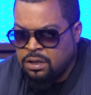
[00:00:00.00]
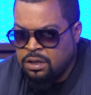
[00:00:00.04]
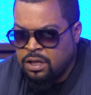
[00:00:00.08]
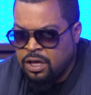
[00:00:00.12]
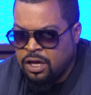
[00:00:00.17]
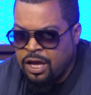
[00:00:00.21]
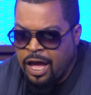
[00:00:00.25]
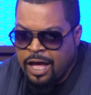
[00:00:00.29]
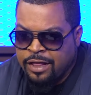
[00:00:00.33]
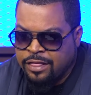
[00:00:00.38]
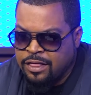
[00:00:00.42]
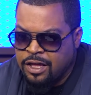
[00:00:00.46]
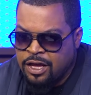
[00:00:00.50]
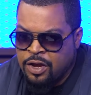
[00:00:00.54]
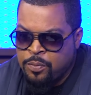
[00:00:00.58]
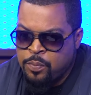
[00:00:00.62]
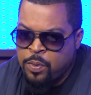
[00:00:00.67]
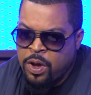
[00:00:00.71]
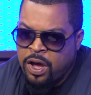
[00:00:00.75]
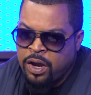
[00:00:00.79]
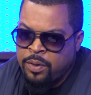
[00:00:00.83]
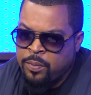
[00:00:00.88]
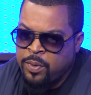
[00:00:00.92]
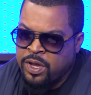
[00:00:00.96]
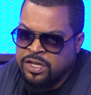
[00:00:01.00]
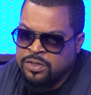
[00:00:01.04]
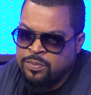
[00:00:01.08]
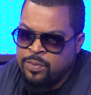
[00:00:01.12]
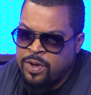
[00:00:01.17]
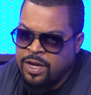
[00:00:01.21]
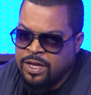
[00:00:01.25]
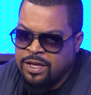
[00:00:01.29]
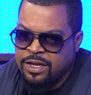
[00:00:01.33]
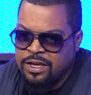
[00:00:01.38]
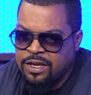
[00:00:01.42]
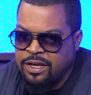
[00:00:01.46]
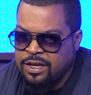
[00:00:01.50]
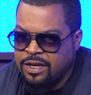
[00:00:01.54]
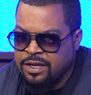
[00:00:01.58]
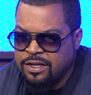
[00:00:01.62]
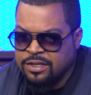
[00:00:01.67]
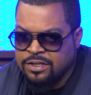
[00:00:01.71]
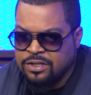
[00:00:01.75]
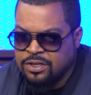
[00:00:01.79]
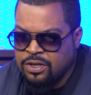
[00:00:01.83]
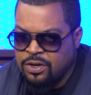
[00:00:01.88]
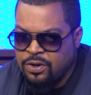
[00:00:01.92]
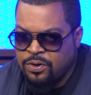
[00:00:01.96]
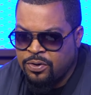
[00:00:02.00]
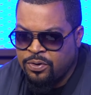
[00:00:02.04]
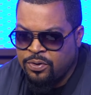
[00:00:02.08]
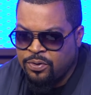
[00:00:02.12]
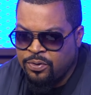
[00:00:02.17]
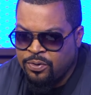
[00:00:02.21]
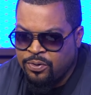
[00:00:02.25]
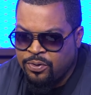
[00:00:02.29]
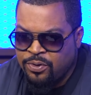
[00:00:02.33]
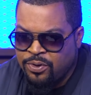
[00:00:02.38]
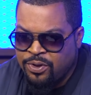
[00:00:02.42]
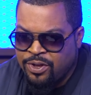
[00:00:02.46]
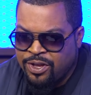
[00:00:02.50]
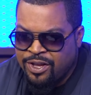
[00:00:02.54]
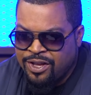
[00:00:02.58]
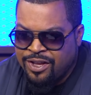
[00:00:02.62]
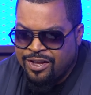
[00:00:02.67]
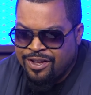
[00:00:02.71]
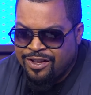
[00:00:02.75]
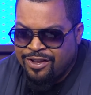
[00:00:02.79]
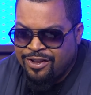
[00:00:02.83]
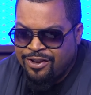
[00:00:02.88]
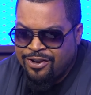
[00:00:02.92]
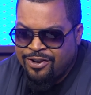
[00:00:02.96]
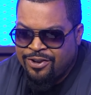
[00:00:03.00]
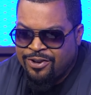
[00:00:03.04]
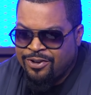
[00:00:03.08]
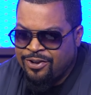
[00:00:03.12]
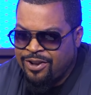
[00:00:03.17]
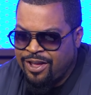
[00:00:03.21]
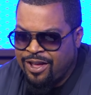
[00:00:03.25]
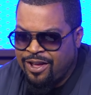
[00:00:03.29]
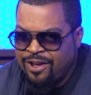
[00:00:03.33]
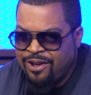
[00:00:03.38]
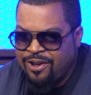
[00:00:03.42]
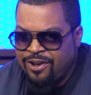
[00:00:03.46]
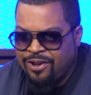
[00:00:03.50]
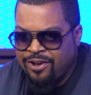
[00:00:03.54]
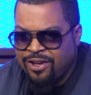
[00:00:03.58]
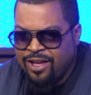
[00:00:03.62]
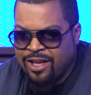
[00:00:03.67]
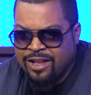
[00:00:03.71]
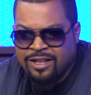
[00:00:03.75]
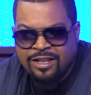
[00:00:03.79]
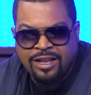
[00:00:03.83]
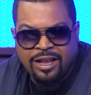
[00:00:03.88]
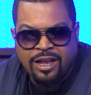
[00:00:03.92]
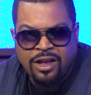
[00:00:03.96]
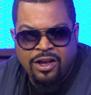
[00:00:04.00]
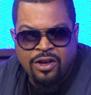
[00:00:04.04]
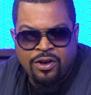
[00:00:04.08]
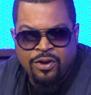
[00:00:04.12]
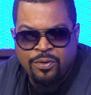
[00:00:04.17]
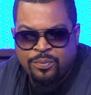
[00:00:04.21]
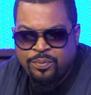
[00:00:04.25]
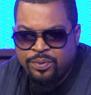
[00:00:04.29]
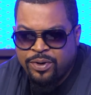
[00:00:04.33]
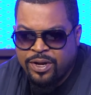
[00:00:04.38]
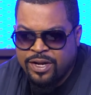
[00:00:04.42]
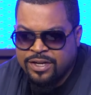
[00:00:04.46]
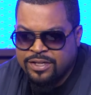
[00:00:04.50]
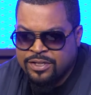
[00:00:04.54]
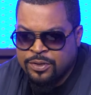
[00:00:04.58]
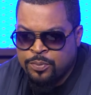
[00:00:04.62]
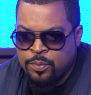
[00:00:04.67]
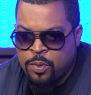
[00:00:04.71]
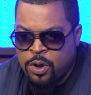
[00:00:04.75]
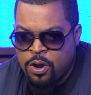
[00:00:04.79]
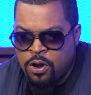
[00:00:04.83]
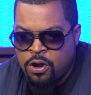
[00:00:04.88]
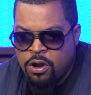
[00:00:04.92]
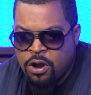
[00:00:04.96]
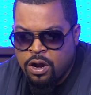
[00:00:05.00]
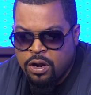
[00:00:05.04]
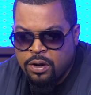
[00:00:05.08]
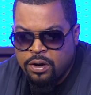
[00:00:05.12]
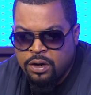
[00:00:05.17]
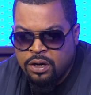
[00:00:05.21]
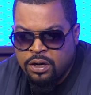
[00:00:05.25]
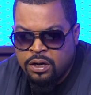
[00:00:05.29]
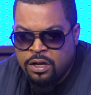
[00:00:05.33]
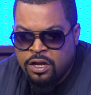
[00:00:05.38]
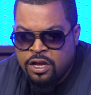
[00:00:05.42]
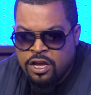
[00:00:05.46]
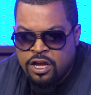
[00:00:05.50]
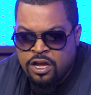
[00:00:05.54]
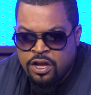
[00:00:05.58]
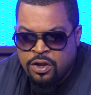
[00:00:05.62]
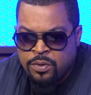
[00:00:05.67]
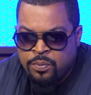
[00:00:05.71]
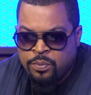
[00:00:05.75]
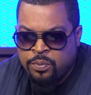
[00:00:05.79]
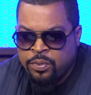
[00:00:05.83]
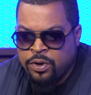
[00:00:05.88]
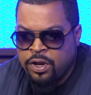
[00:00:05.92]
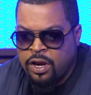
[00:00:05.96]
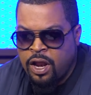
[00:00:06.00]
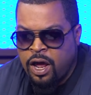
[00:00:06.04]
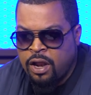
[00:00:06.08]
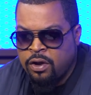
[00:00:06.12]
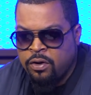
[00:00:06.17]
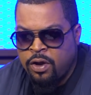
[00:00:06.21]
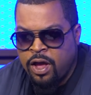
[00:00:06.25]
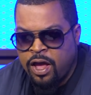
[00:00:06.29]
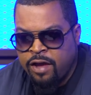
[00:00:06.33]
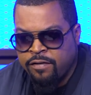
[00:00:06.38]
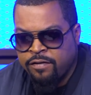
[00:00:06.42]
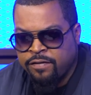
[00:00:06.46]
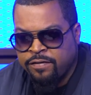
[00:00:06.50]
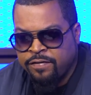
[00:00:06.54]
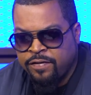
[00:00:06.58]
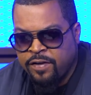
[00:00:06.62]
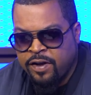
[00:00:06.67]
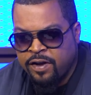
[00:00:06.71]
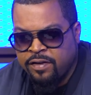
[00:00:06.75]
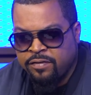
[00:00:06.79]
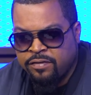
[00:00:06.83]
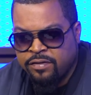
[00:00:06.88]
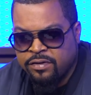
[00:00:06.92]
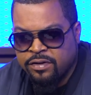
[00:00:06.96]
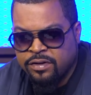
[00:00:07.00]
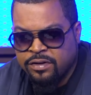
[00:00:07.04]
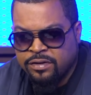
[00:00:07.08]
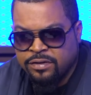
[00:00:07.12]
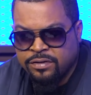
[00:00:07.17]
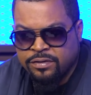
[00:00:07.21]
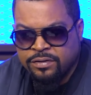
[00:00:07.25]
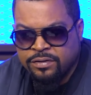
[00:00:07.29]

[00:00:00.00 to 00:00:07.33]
I think about them as my kids, so, you know, they all got their own place in my heart. But I don't have a favorite.